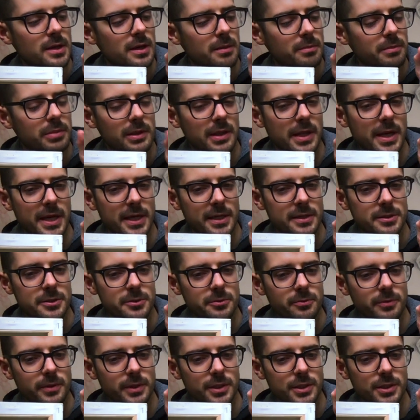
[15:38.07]
plant,
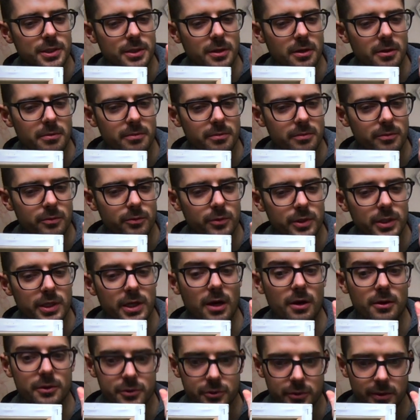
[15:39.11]
which we
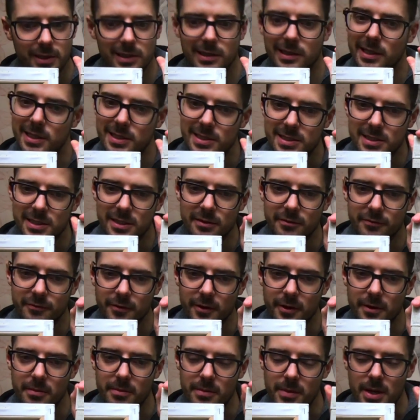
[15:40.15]
also get linseed
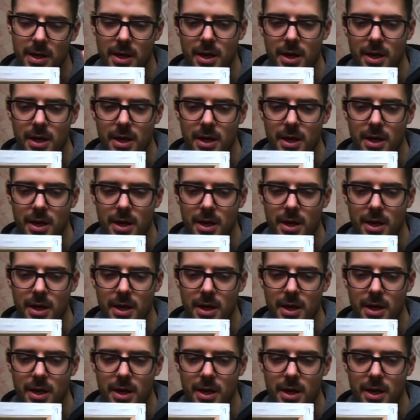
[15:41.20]
from.